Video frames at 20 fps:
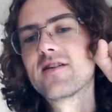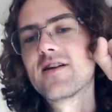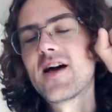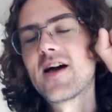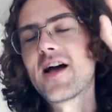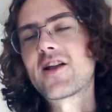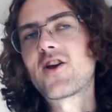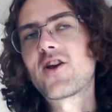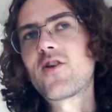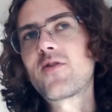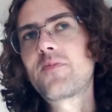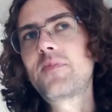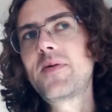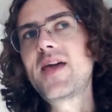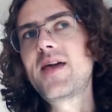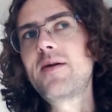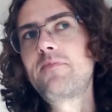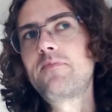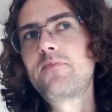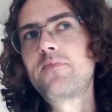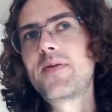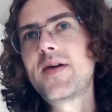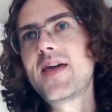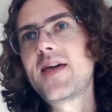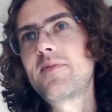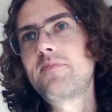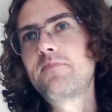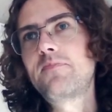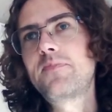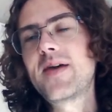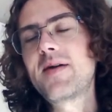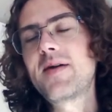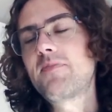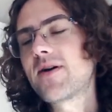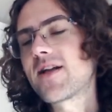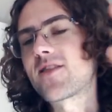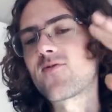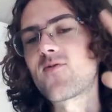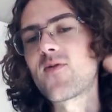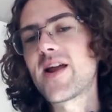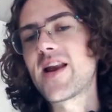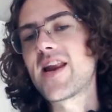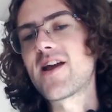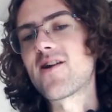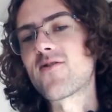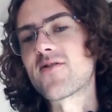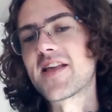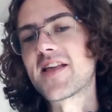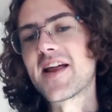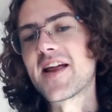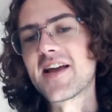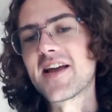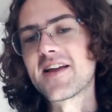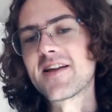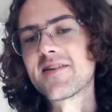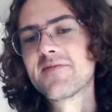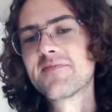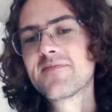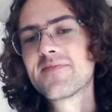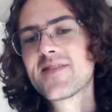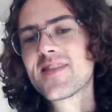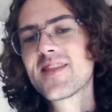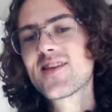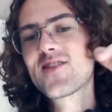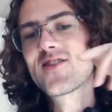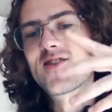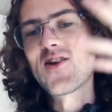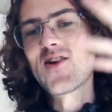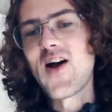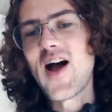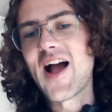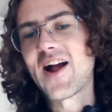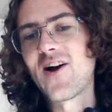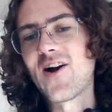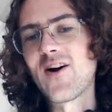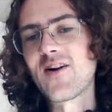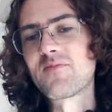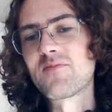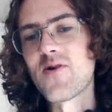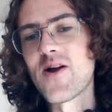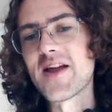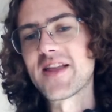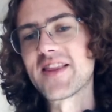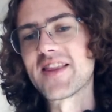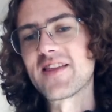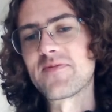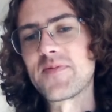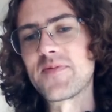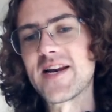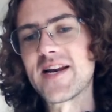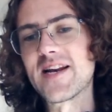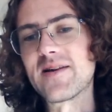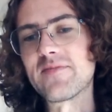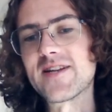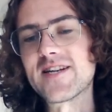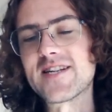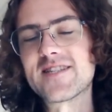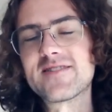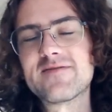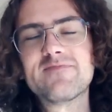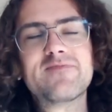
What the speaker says: It goes beep, beep, beep. It's really irritating. So I can't break the speed limit.